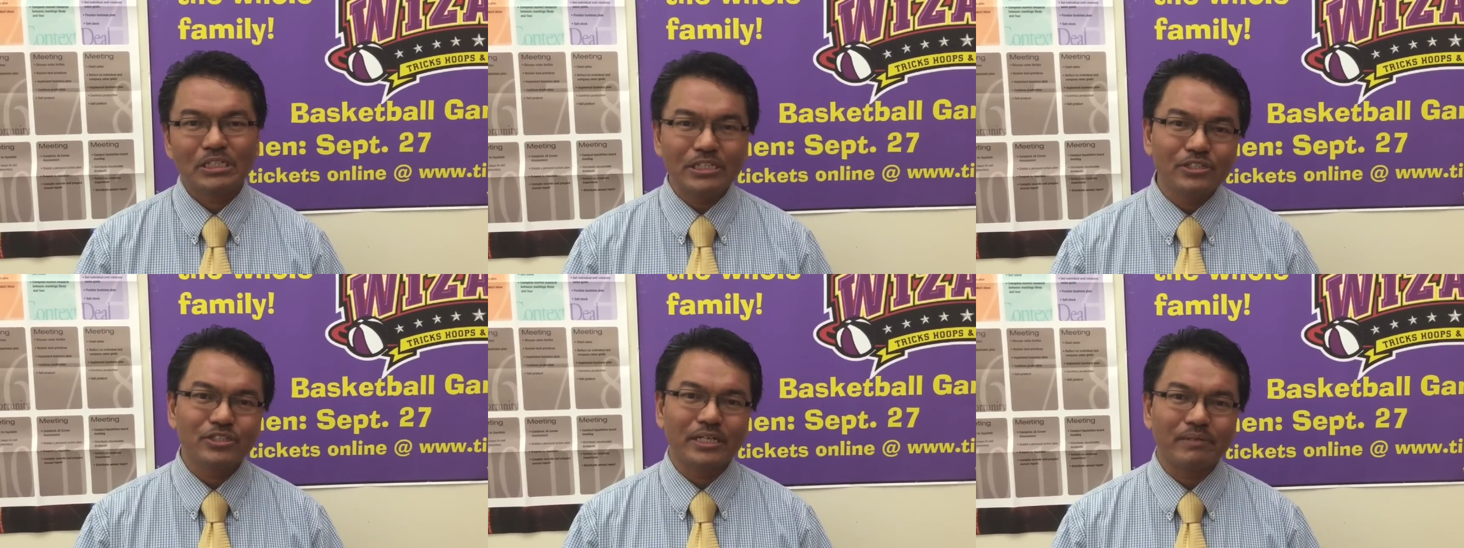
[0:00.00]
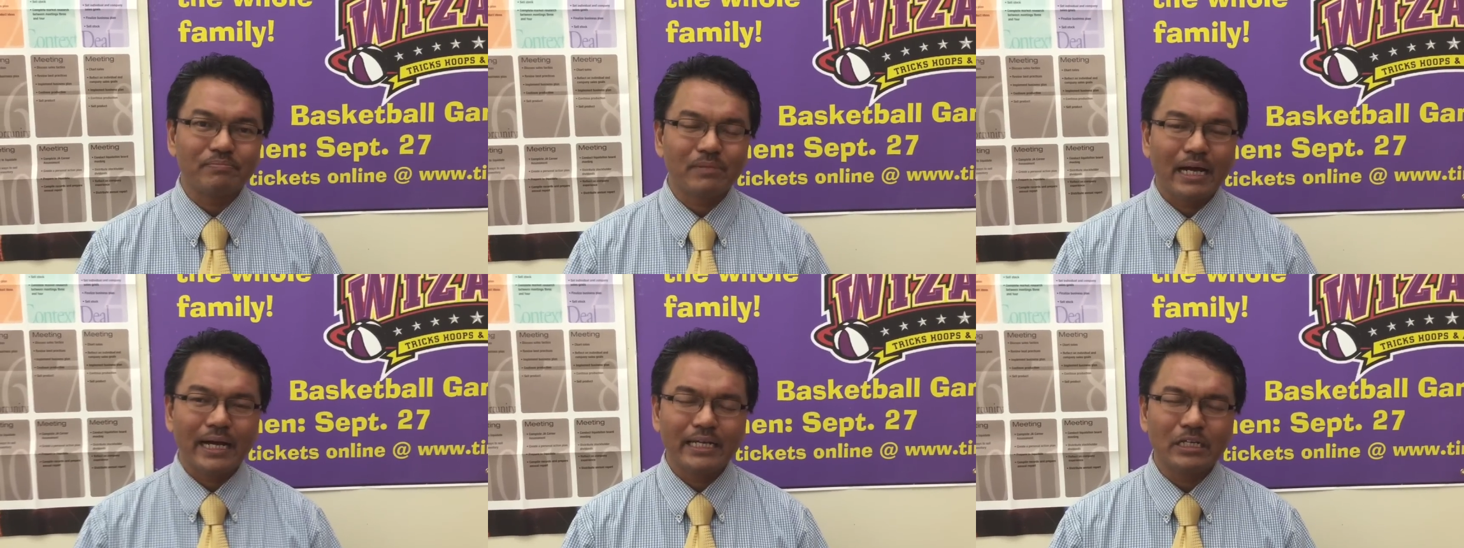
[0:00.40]
teaching,
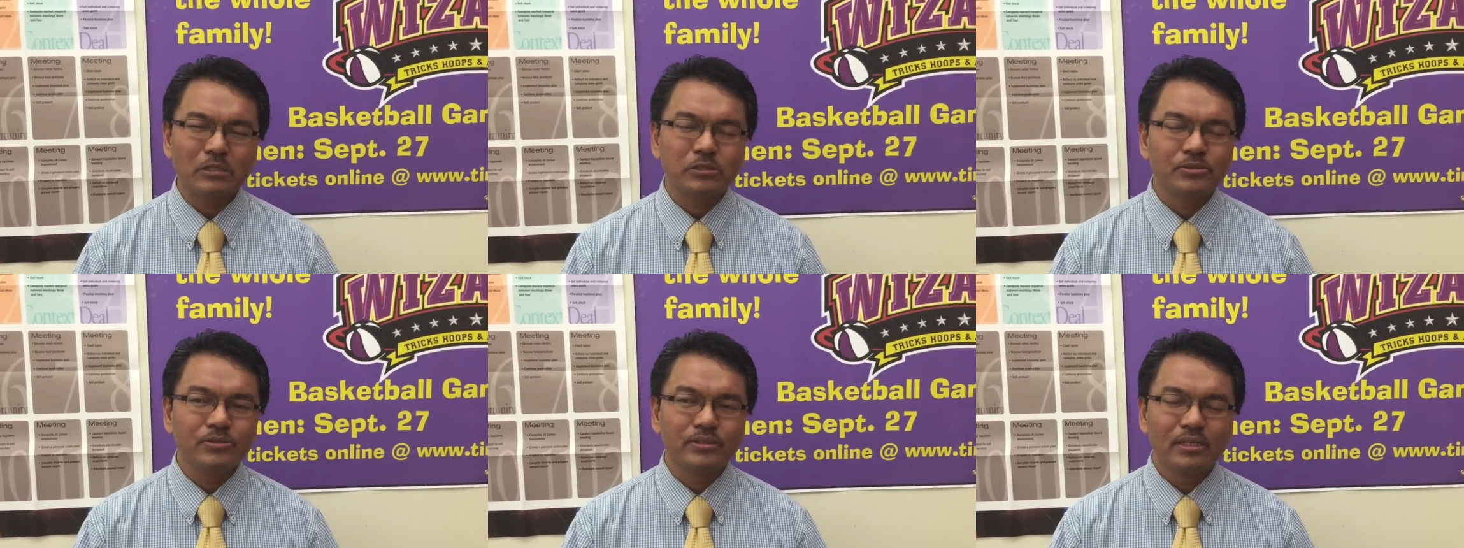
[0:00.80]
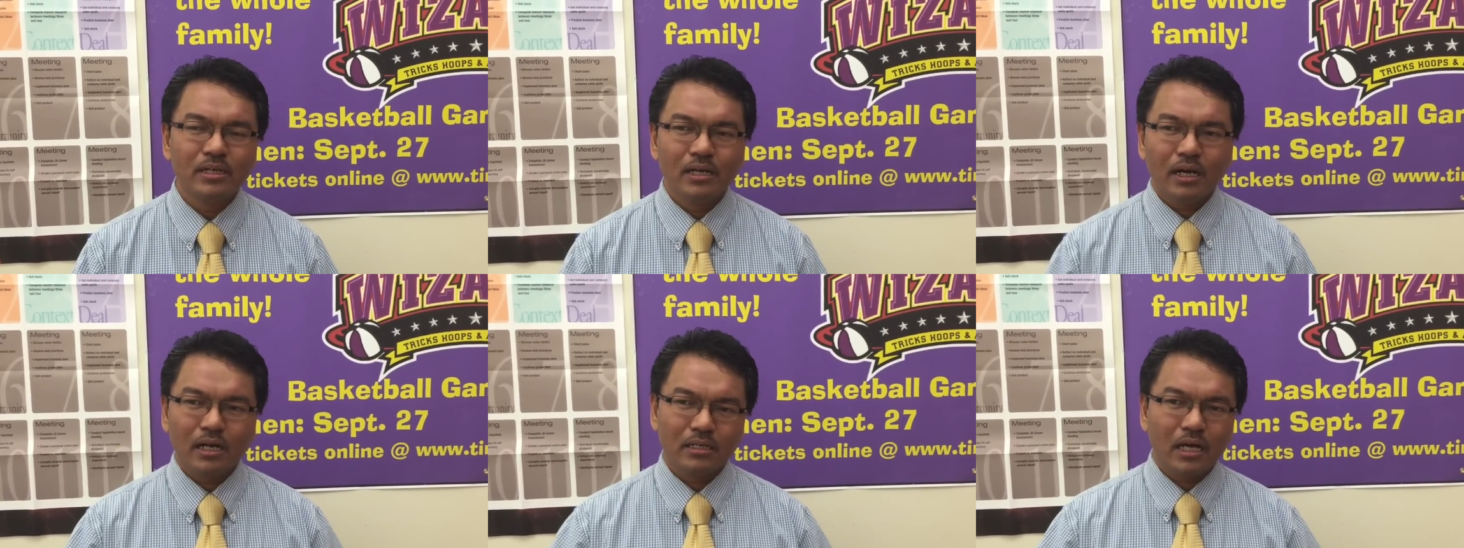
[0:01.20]
I include
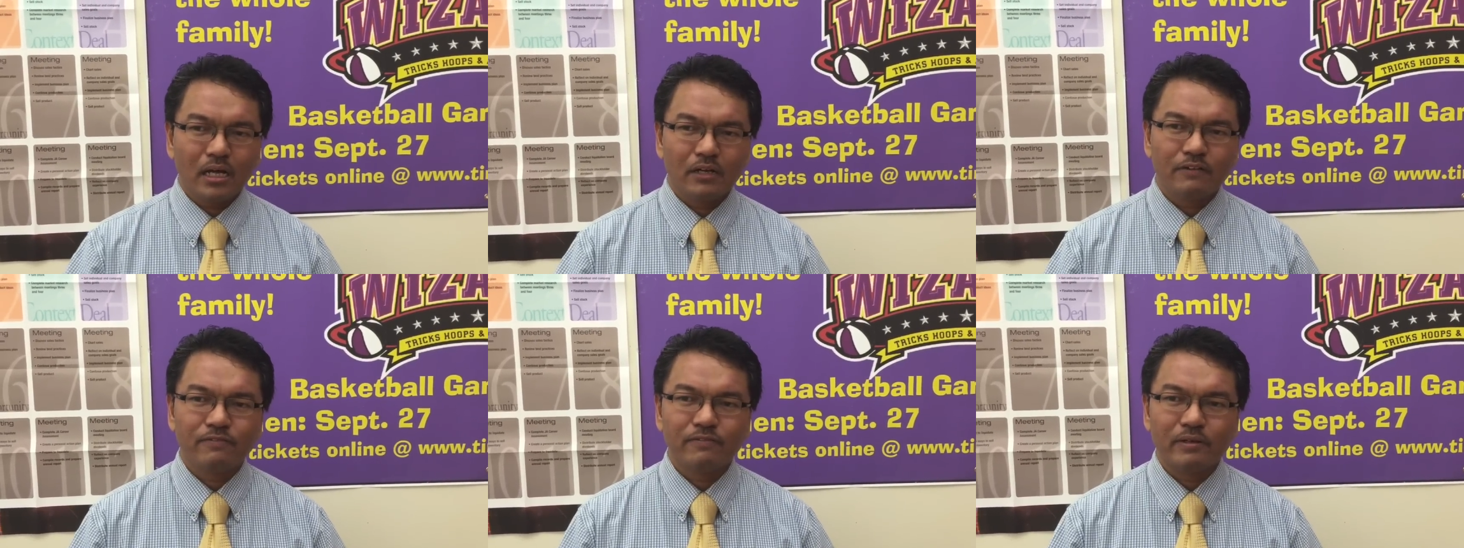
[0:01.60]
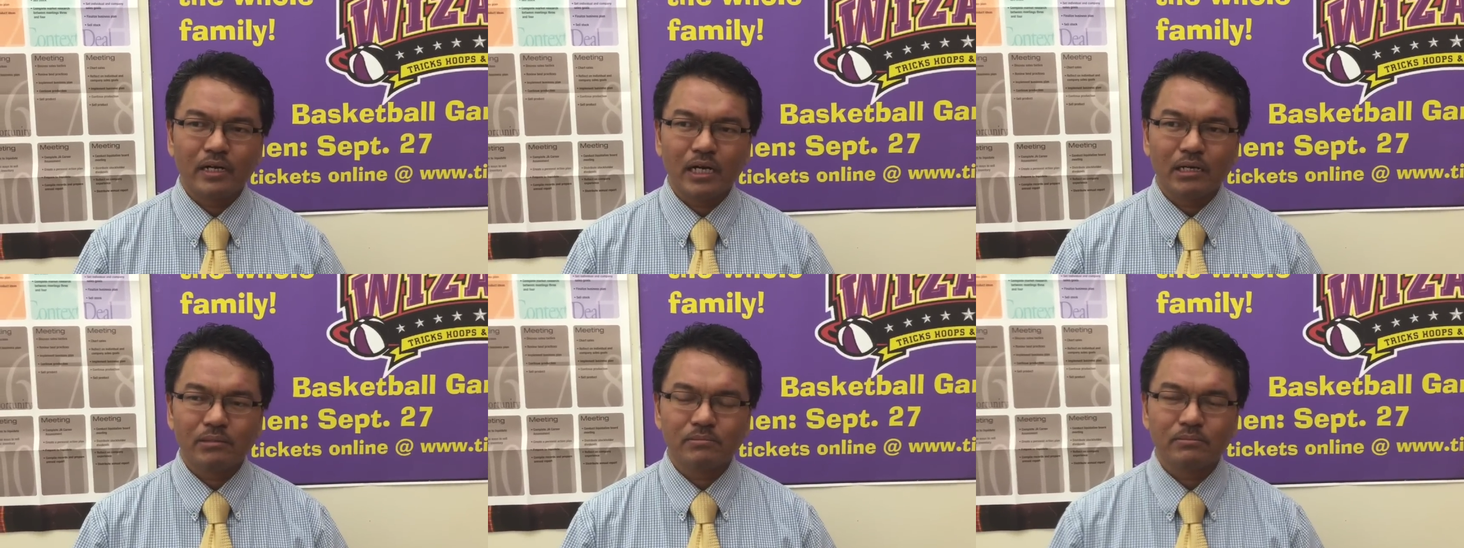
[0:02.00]
a lot of
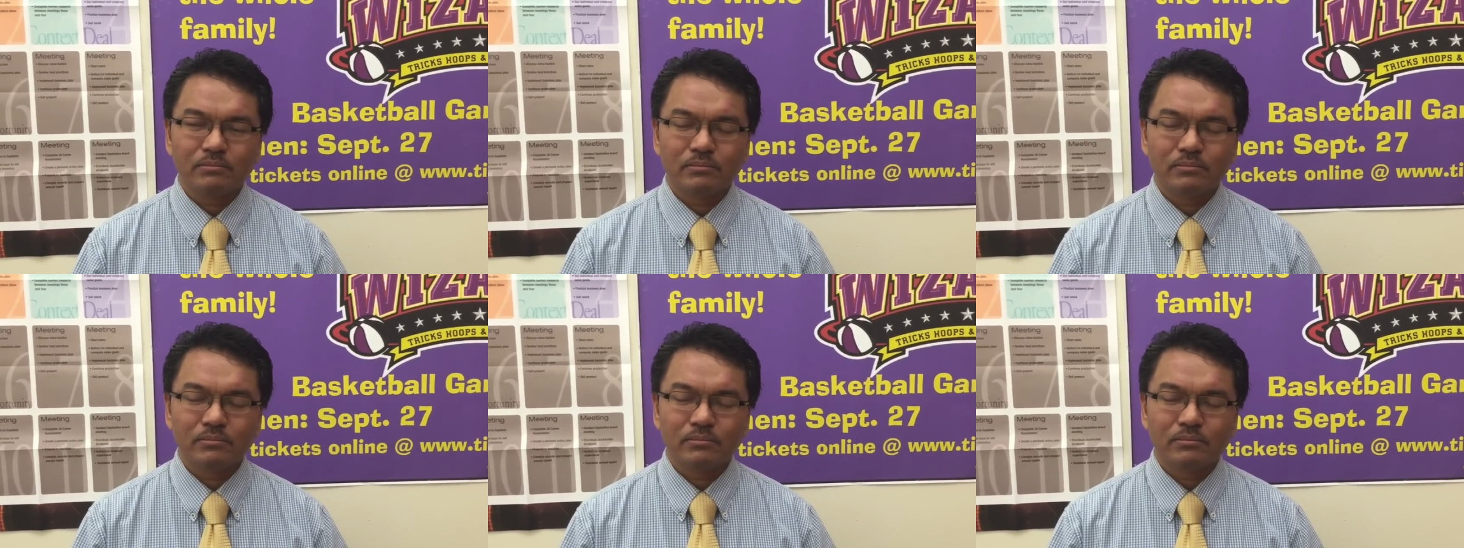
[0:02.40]
um,